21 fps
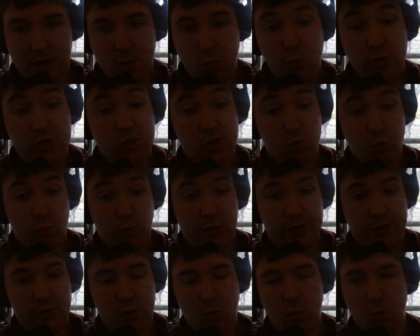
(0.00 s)
which is
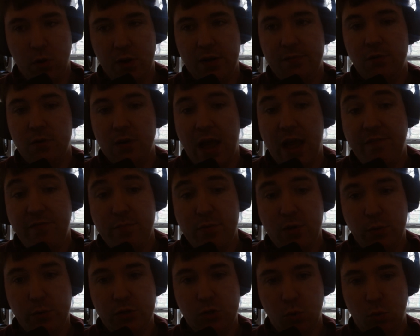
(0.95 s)
really cool. And if you're not
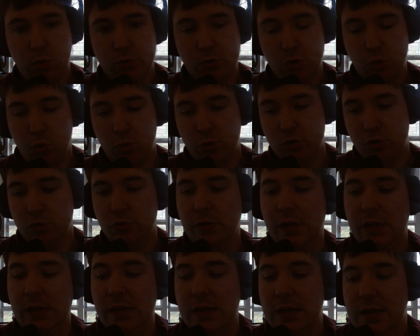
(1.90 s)
familiar with sword and
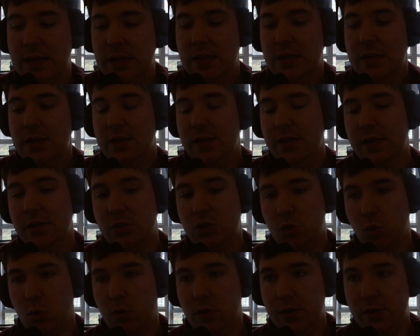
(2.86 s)
sorcery, in
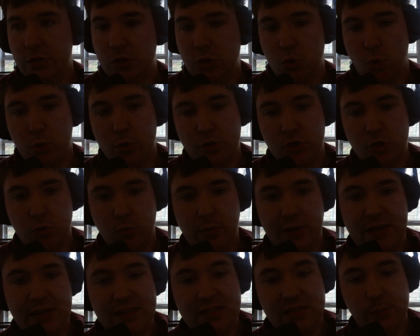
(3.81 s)
sword and
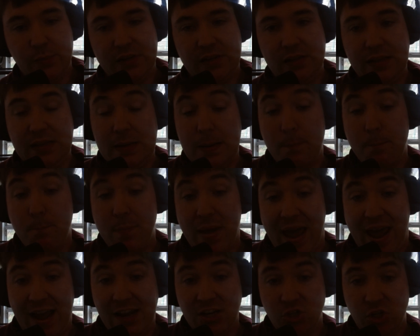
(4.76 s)
sorcery, typically
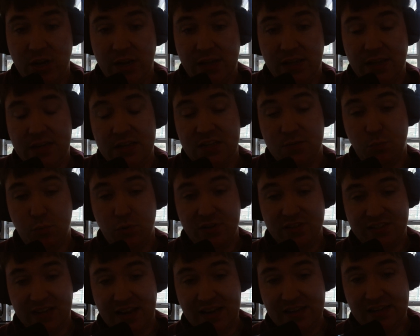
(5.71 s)
magic is
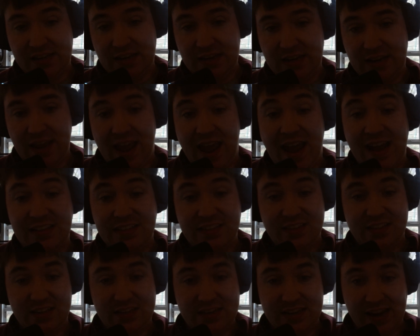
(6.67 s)
presented as
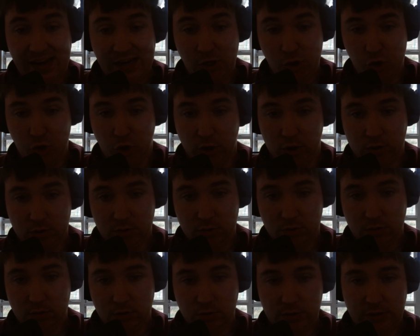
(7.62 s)
the danger.
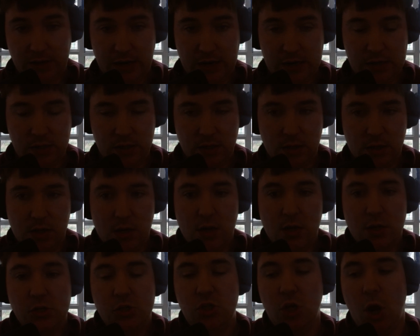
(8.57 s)
Okay?
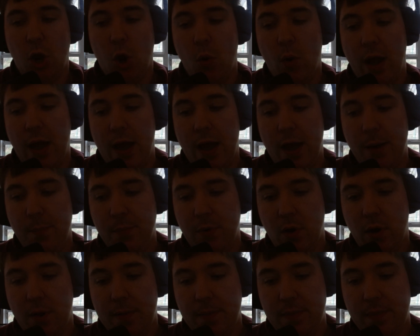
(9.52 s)
So
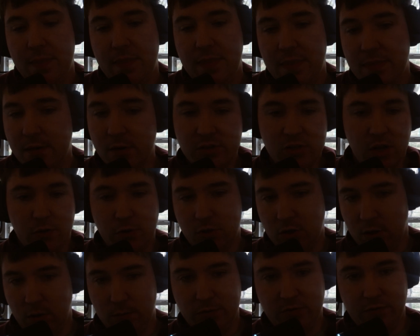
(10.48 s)
there's other
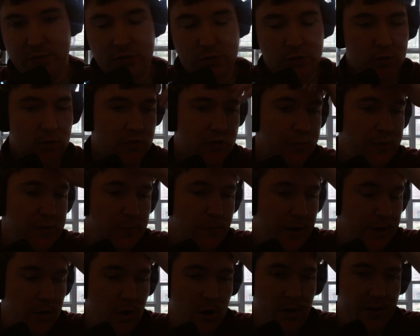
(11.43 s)
terms for this too. Some people
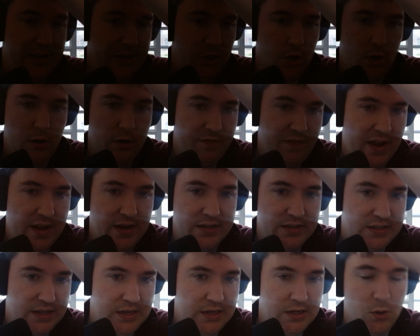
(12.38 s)
might call it like dark
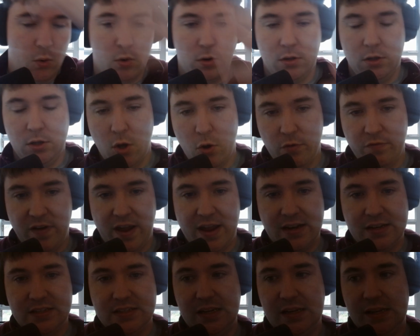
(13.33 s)
fantasy or low
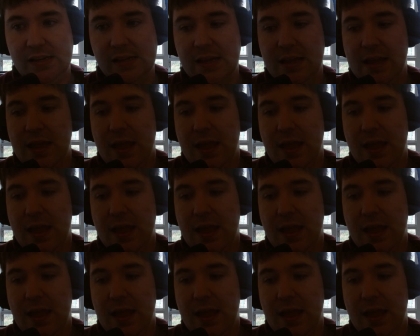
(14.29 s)
fantasy,